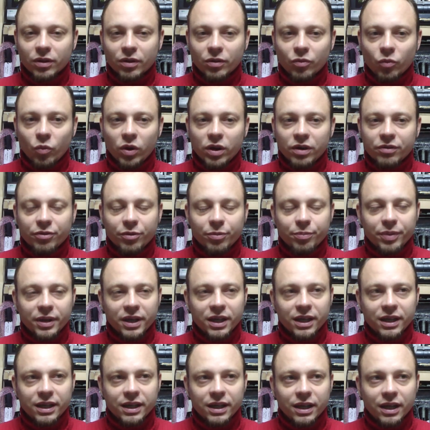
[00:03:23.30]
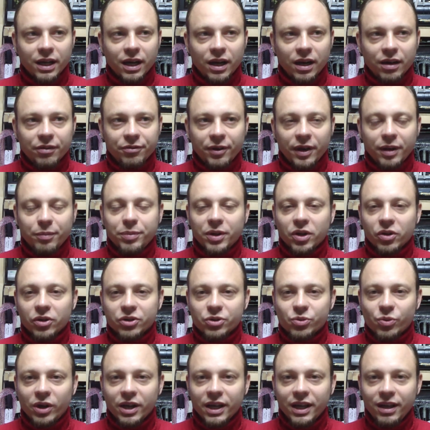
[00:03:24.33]
one of them being Van Buren
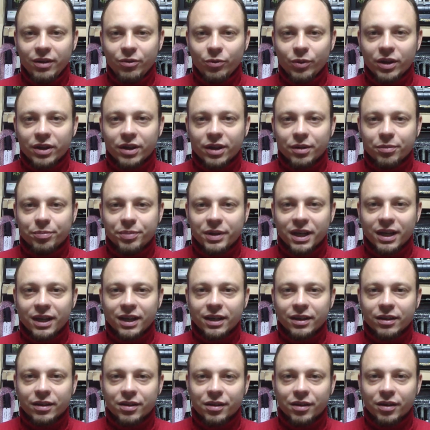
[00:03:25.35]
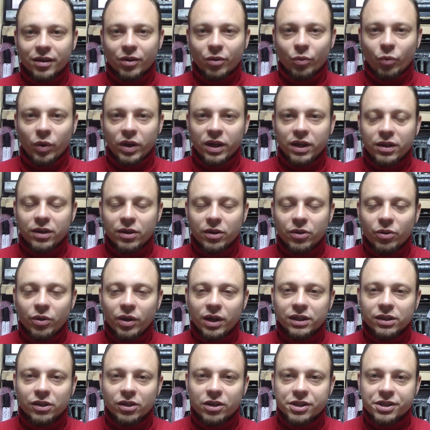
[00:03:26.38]
20, wound up getting the Wii U
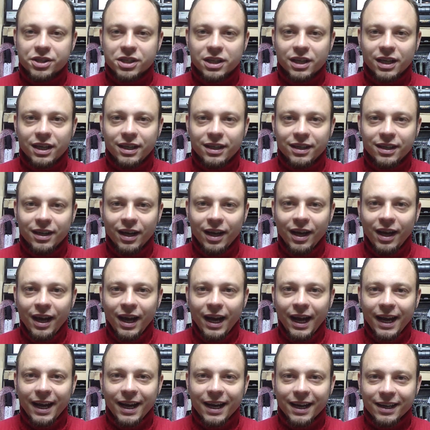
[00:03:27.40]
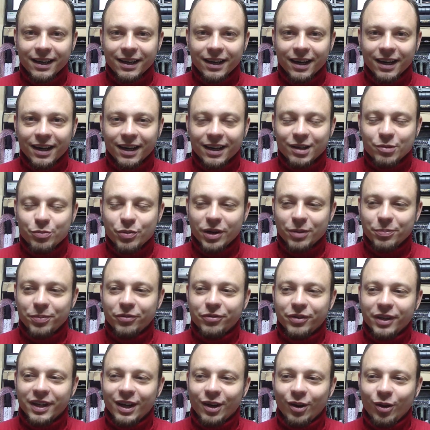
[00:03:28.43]
on launch date, and he put up a
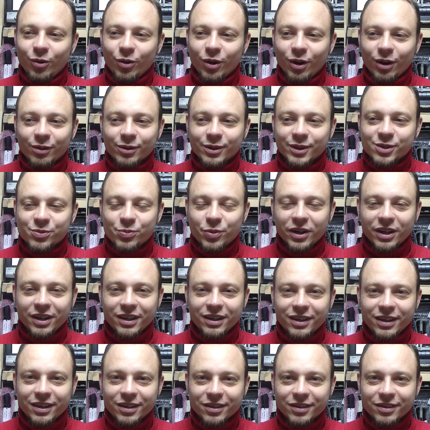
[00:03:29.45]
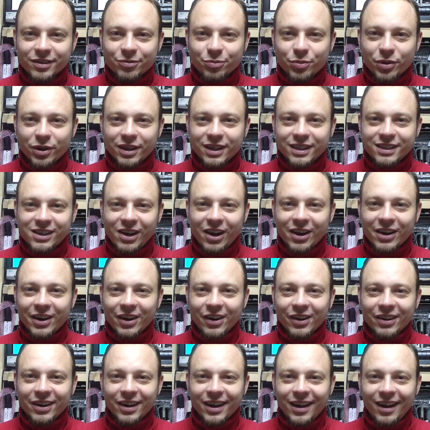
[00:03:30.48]
video where he was pretty
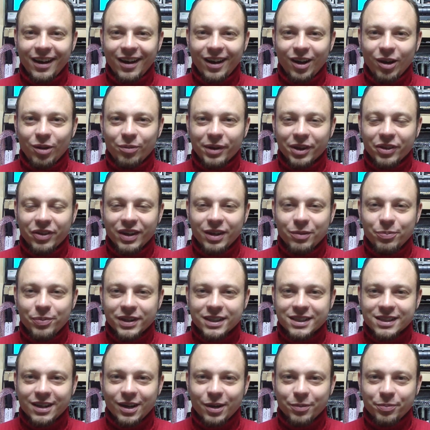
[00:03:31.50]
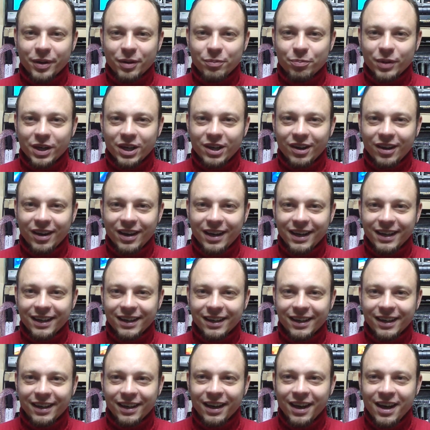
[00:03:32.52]
tired. I think he picked it up at midnight,
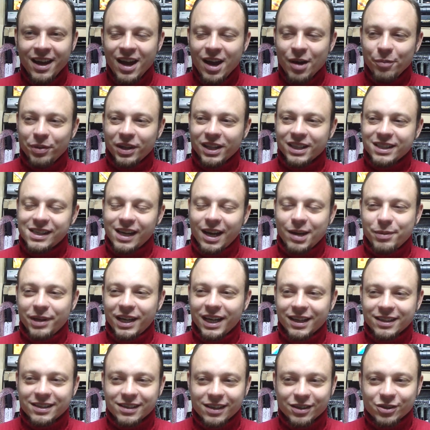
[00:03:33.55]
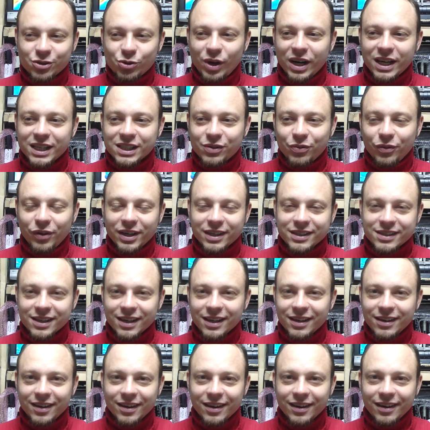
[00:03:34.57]
and by the time he got done transferring
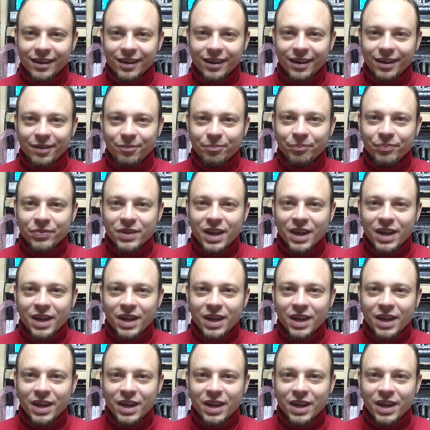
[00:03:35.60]
data and